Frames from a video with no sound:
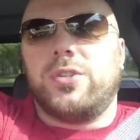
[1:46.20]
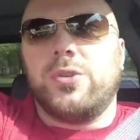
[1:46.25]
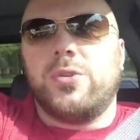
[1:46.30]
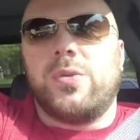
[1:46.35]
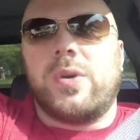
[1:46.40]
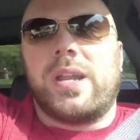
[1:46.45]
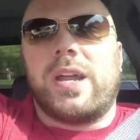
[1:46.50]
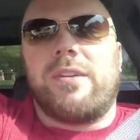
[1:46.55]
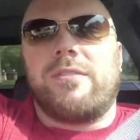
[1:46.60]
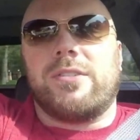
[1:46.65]
Do
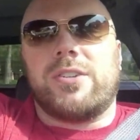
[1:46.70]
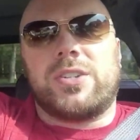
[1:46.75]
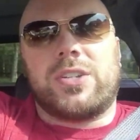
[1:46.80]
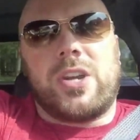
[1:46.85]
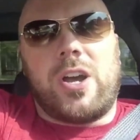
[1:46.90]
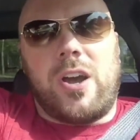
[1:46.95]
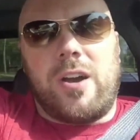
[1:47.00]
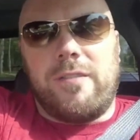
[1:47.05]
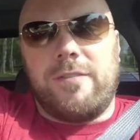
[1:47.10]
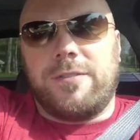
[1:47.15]
whatever's
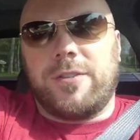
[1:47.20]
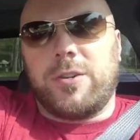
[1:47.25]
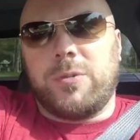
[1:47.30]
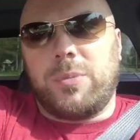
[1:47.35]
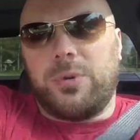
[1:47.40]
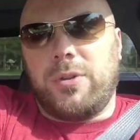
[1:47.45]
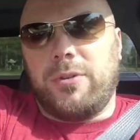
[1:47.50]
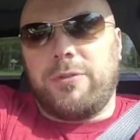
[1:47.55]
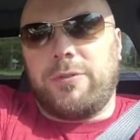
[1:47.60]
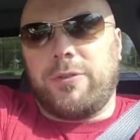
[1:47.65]

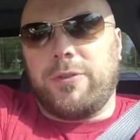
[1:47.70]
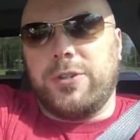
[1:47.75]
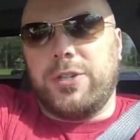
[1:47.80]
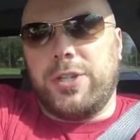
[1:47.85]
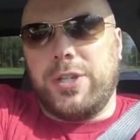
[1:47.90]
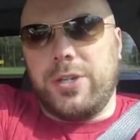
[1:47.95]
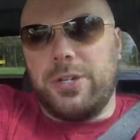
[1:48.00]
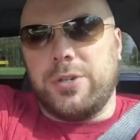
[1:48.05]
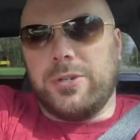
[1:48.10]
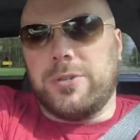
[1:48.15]
comfortable for
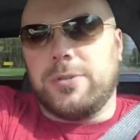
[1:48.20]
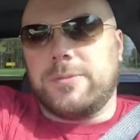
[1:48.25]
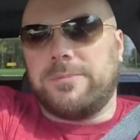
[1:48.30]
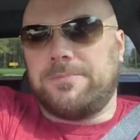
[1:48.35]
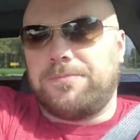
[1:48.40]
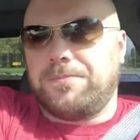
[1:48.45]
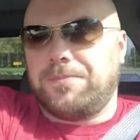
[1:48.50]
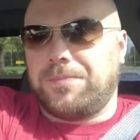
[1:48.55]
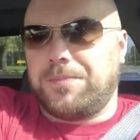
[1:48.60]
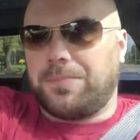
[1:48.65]
you.
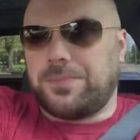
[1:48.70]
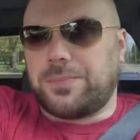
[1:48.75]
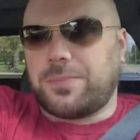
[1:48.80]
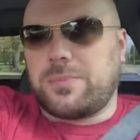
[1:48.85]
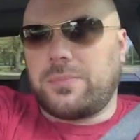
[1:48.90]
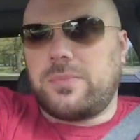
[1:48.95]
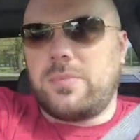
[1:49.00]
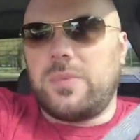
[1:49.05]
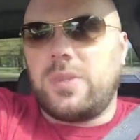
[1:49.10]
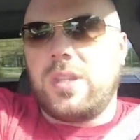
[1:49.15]

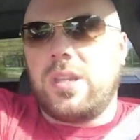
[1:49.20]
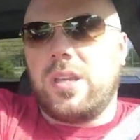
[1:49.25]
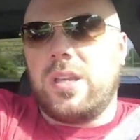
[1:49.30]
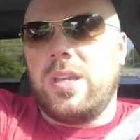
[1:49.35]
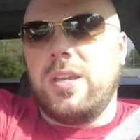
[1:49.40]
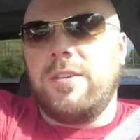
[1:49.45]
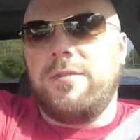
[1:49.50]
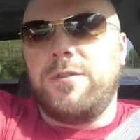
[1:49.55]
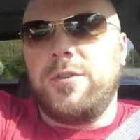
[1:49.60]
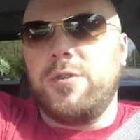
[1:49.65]

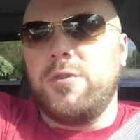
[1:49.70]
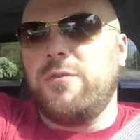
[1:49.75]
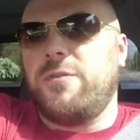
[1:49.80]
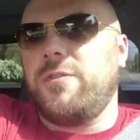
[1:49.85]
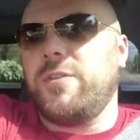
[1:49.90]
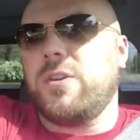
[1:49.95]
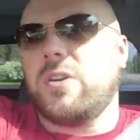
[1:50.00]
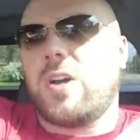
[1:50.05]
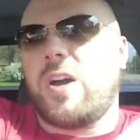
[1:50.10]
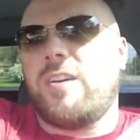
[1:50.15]
If you
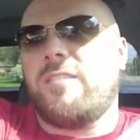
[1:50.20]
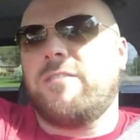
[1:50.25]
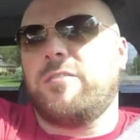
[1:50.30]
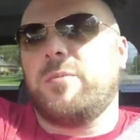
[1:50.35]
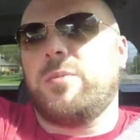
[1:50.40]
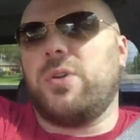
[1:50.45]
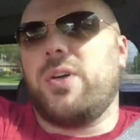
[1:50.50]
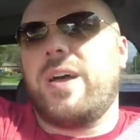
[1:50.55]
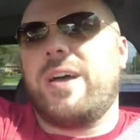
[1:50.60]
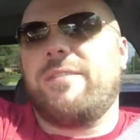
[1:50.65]
feel
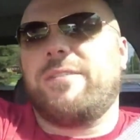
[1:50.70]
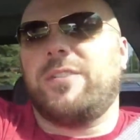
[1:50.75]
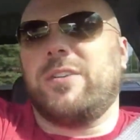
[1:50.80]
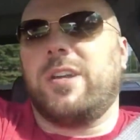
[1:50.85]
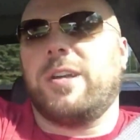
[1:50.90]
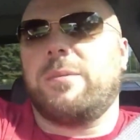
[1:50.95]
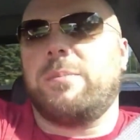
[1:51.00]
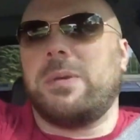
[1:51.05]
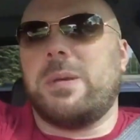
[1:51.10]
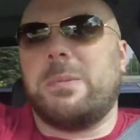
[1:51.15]
comfortable
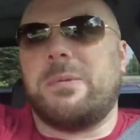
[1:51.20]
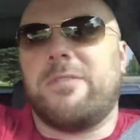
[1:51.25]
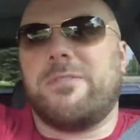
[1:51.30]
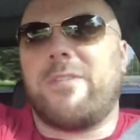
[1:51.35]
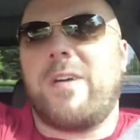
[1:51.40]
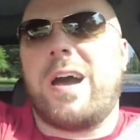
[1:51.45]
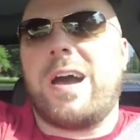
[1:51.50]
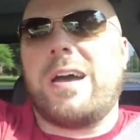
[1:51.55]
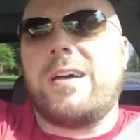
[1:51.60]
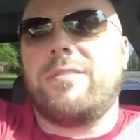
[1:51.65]
after maybe
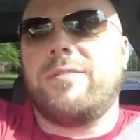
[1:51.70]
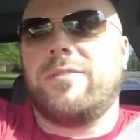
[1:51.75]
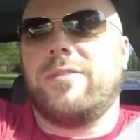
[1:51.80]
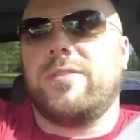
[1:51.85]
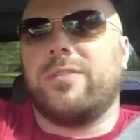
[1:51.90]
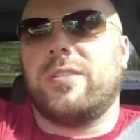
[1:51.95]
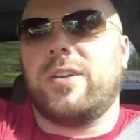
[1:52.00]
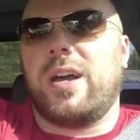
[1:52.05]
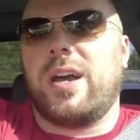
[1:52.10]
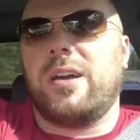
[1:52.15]

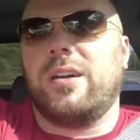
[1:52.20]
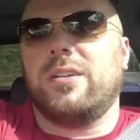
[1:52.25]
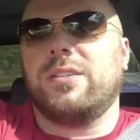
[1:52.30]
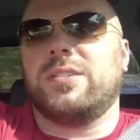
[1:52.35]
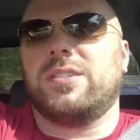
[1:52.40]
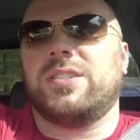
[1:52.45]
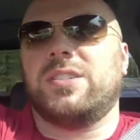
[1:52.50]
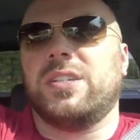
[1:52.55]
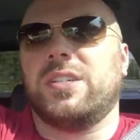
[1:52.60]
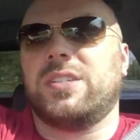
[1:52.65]
5,
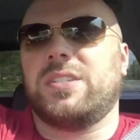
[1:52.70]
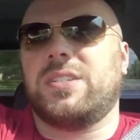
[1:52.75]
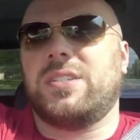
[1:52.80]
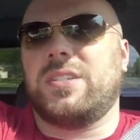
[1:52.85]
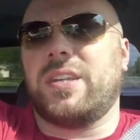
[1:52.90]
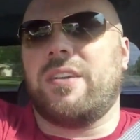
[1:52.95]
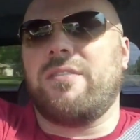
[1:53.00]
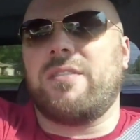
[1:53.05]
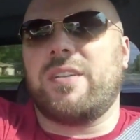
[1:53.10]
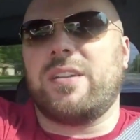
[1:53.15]
6,
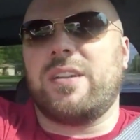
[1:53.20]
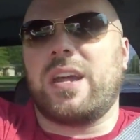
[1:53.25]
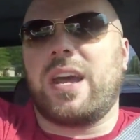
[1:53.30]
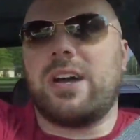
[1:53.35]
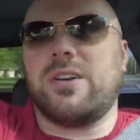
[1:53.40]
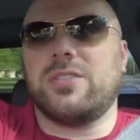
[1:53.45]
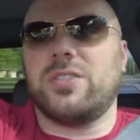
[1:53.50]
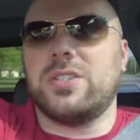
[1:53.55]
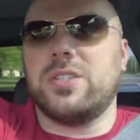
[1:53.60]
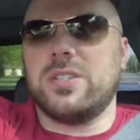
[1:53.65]
7
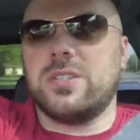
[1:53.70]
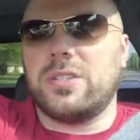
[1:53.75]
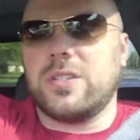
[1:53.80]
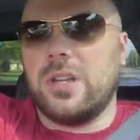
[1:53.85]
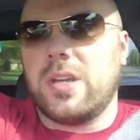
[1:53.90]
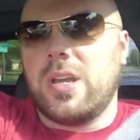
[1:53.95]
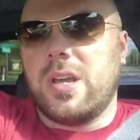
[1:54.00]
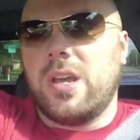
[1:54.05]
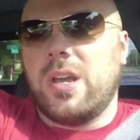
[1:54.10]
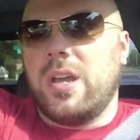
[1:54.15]
houses,
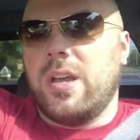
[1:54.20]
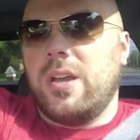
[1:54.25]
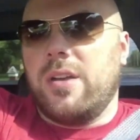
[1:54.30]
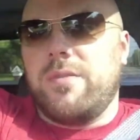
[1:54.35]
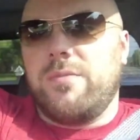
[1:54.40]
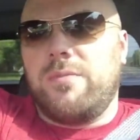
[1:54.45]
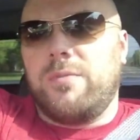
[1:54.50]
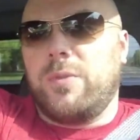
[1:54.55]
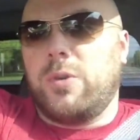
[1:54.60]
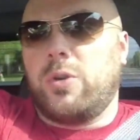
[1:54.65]

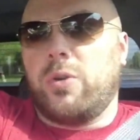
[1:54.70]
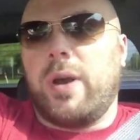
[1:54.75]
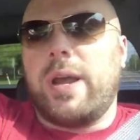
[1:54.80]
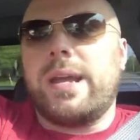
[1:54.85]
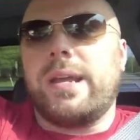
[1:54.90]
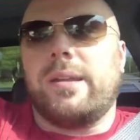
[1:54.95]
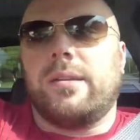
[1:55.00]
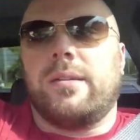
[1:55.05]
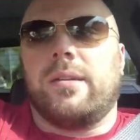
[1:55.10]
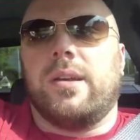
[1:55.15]

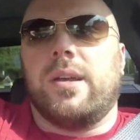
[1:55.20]
great.